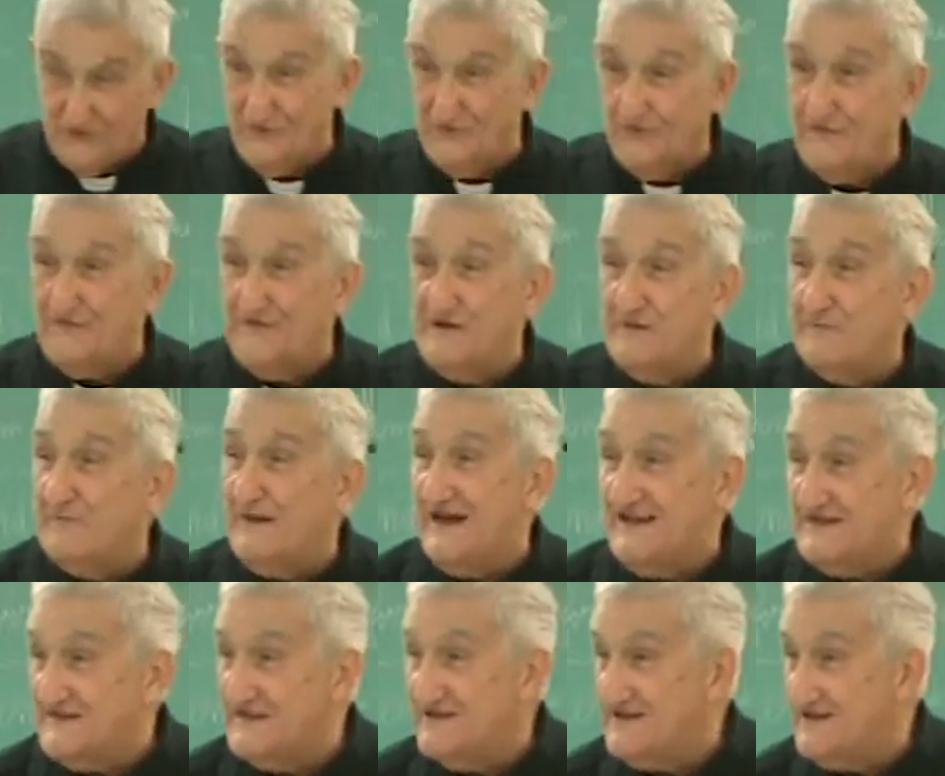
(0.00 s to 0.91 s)
to feed
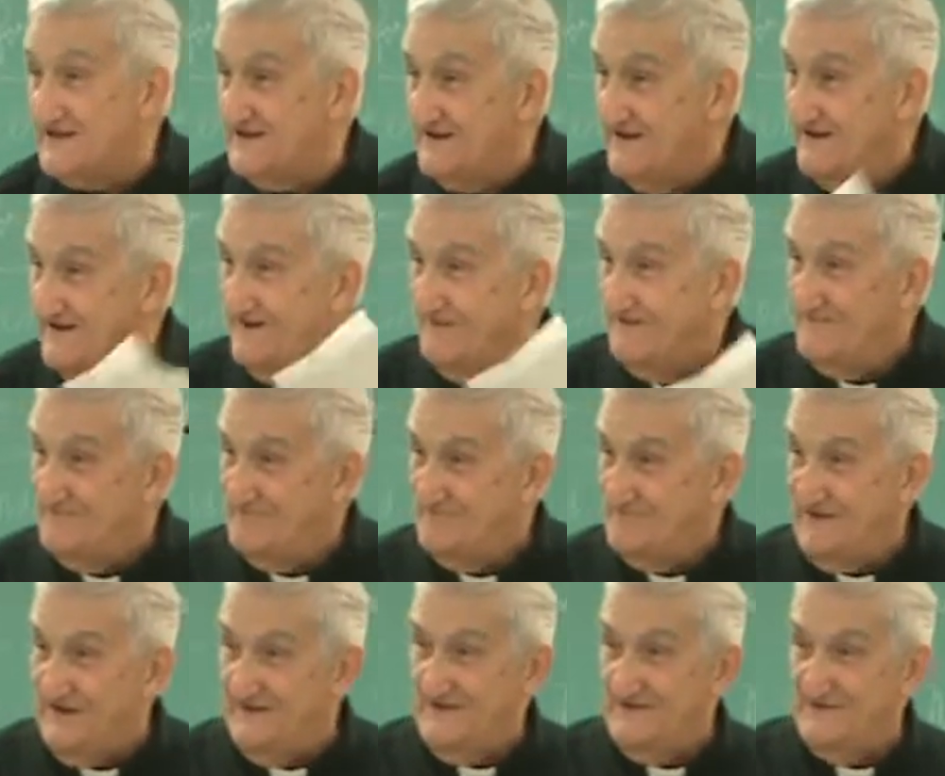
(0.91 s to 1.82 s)
bats.
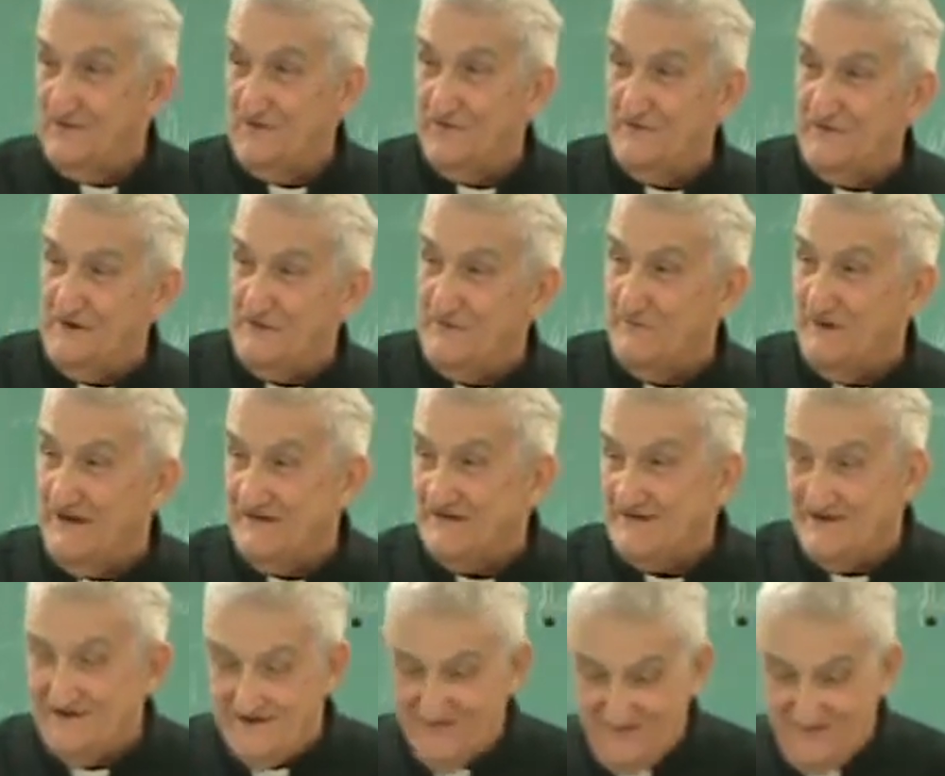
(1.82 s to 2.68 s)
To feed bats.